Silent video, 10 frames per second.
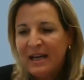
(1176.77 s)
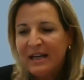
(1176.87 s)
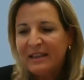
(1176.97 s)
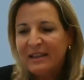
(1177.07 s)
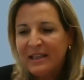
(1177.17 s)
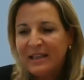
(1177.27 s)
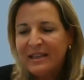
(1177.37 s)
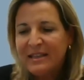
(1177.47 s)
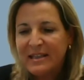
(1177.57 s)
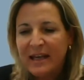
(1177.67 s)
the
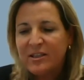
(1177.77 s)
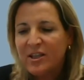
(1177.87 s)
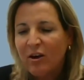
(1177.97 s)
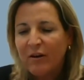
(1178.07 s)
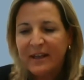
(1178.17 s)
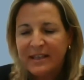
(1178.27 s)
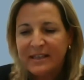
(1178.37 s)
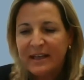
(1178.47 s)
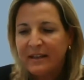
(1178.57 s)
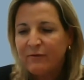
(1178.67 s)
center of
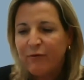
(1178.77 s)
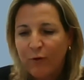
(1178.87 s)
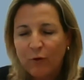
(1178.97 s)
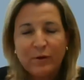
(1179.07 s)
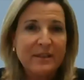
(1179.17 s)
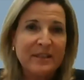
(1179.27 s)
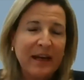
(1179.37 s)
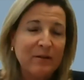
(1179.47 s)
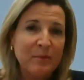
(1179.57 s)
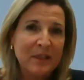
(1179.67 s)
excellence for
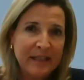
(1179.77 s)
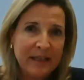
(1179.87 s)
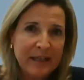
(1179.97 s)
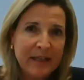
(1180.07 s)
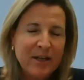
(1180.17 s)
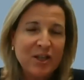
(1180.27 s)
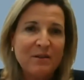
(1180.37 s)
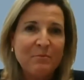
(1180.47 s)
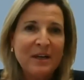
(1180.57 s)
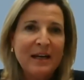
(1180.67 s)
sustainability leadership,
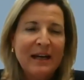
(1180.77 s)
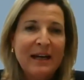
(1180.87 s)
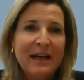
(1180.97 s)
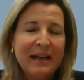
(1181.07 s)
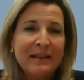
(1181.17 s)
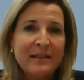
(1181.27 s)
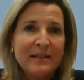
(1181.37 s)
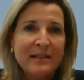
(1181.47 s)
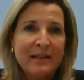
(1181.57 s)
and